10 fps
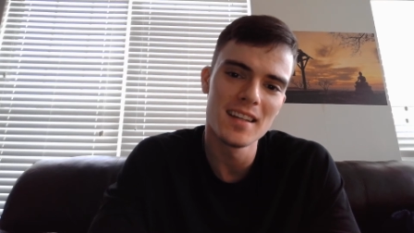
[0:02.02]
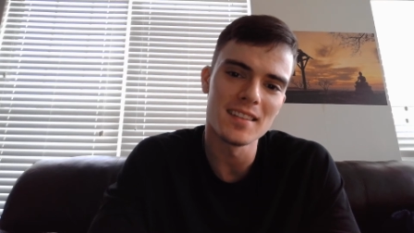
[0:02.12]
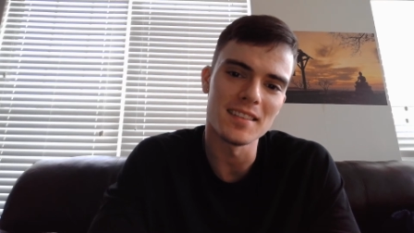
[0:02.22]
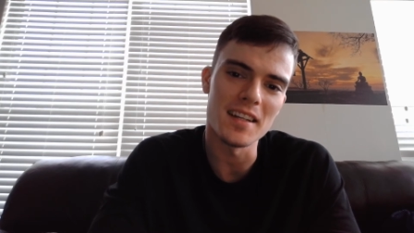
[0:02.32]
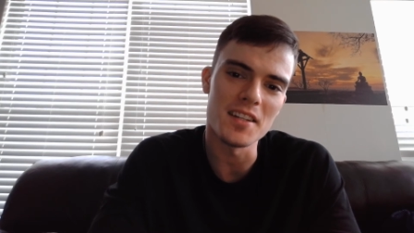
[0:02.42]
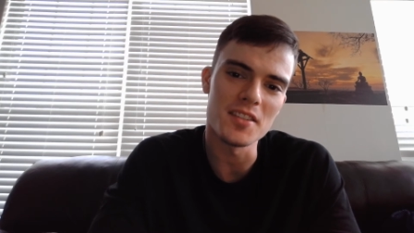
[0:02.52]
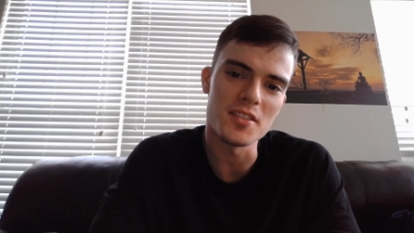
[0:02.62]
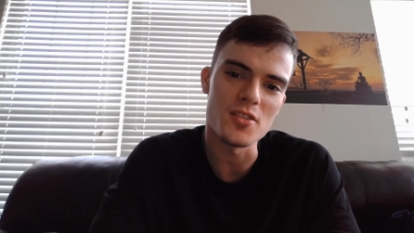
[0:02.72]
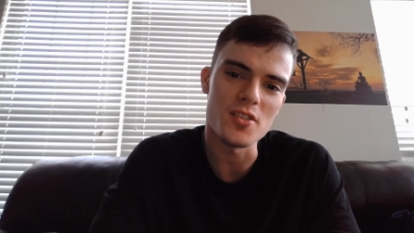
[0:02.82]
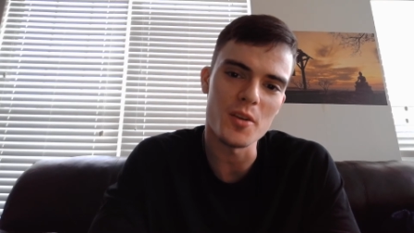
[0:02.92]
Ladies
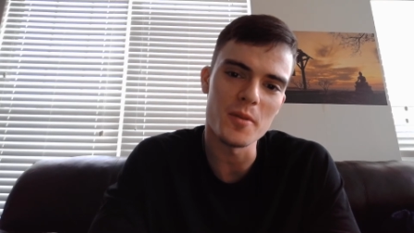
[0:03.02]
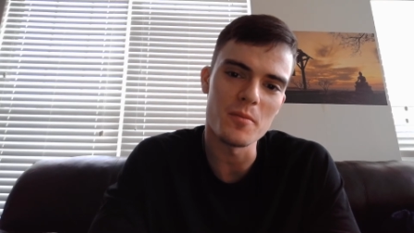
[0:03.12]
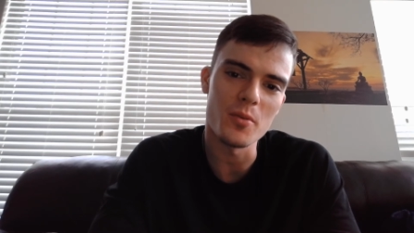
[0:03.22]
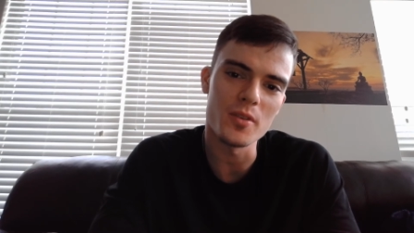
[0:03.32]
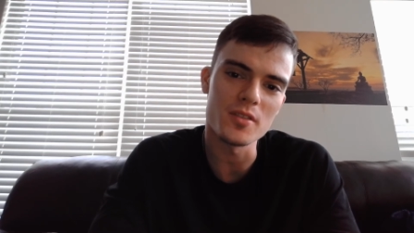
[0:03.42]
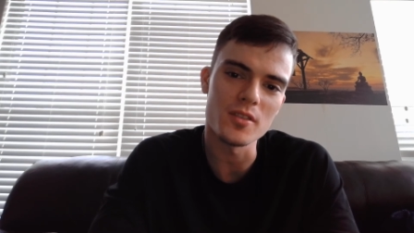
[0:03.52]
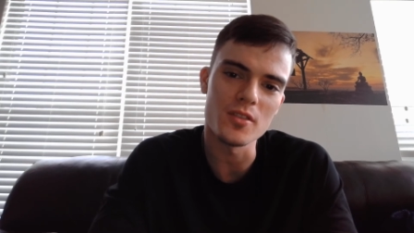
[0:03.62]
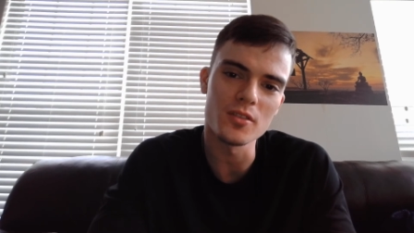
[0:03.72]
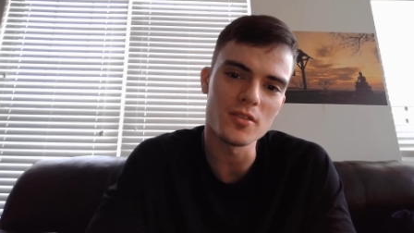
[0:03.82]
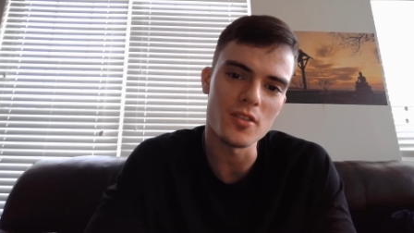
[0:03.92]
and gentlemen, boys and
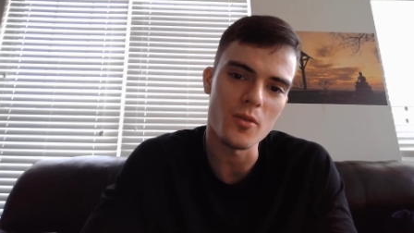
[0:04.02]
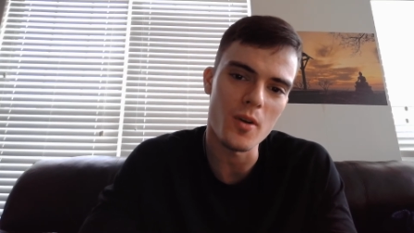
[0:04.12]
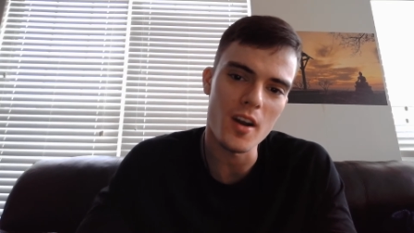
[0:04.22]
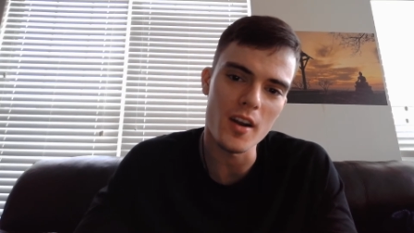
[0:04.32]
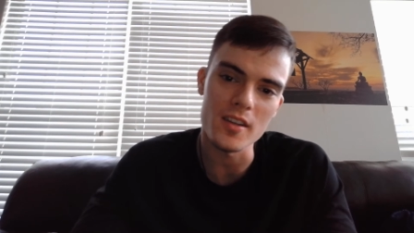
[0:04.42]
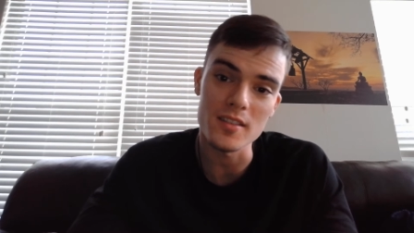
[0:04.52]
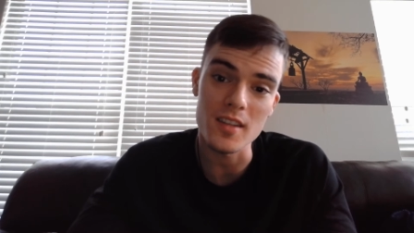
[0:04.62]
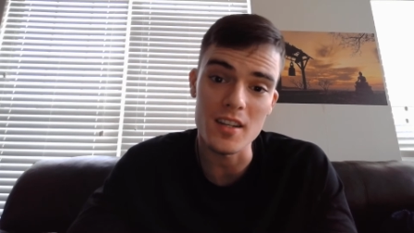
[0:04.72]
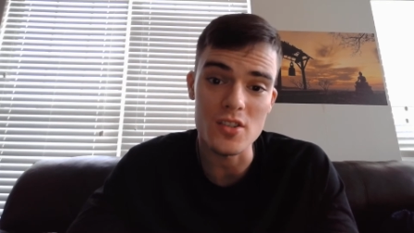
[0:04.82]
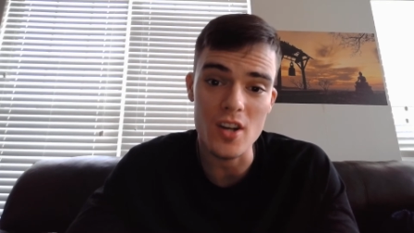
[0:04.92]
girls of the choir, it is
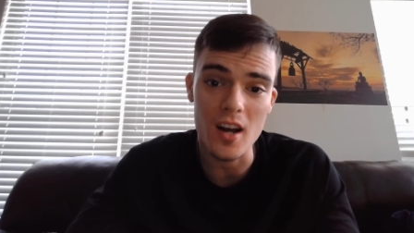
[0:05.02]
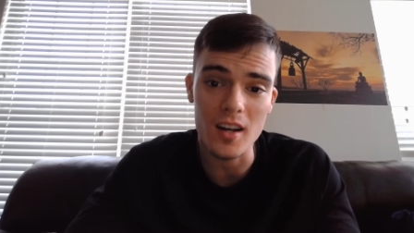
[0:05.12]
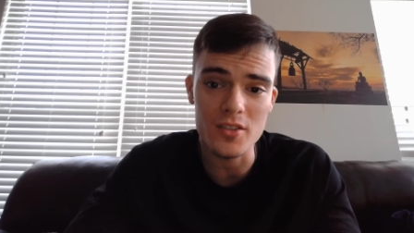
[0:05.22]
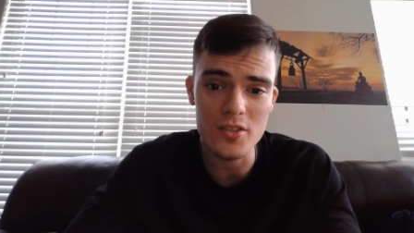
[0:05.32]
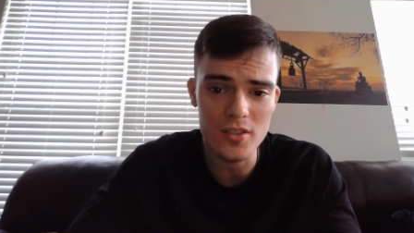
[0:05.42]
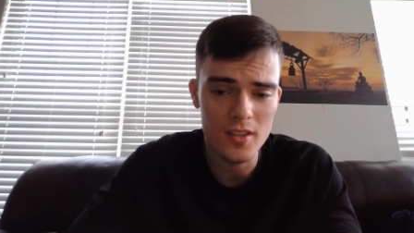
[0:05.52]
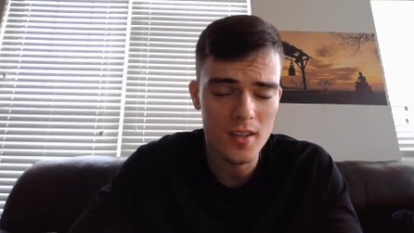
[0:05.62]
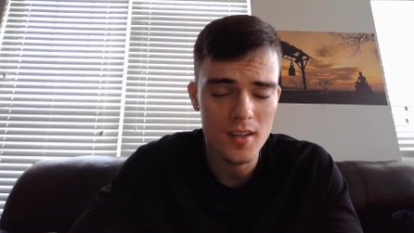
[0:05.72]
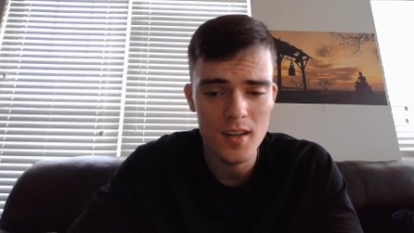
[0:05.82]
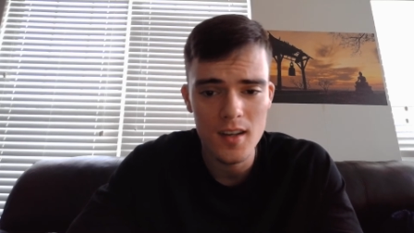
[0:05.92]
I, Josh.
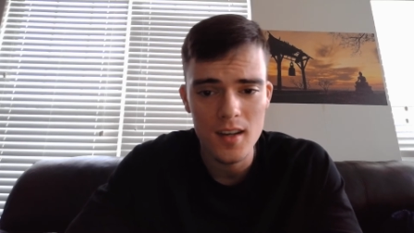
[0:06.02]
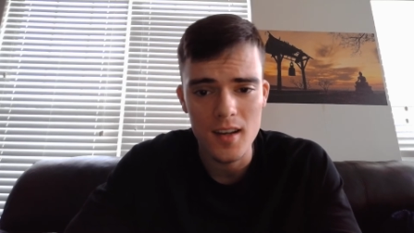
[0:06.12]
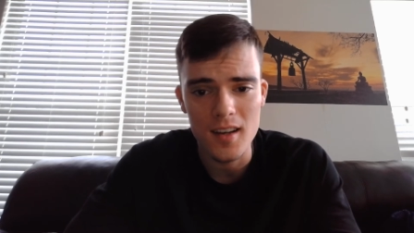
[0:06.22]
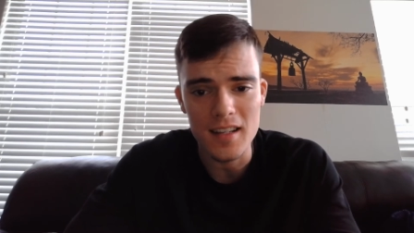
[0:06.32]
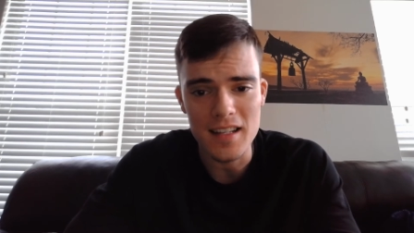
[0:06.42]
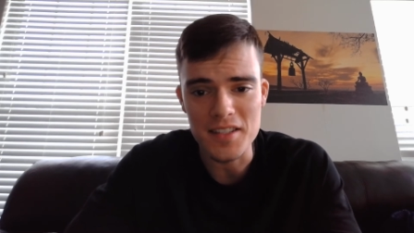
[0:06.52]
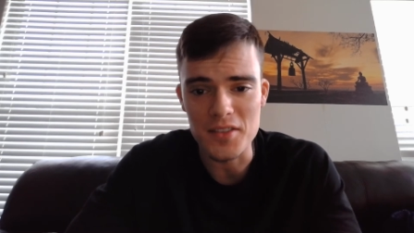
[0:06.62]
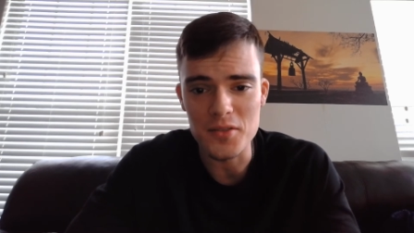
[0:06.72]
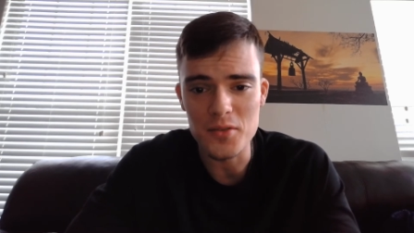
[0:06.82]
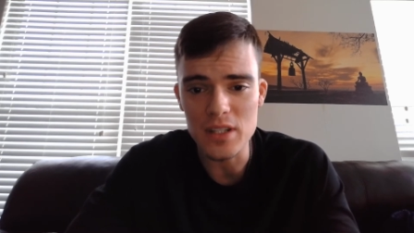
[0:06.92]
It's a
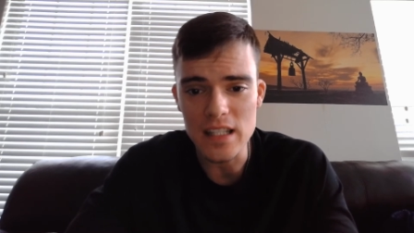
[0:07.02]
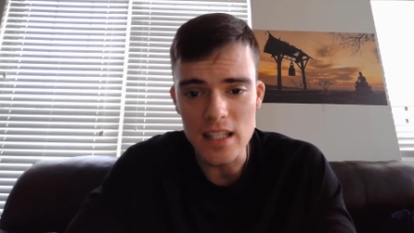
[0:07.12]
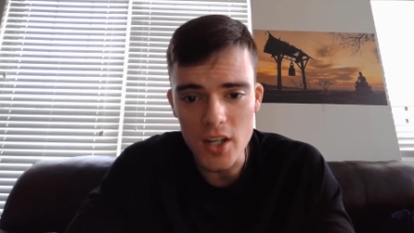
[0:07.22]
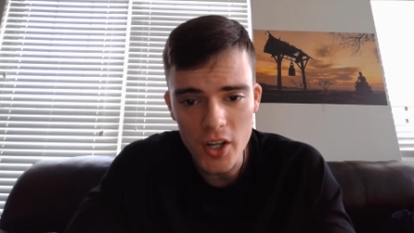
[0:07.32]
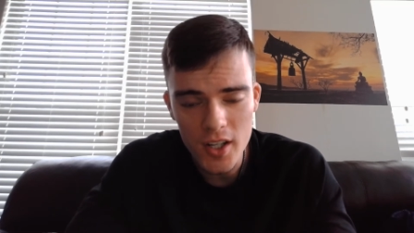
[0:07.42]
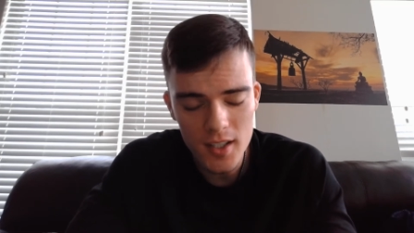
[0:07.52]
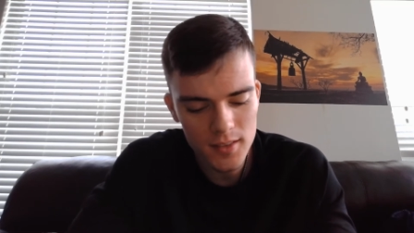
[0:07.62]
new year.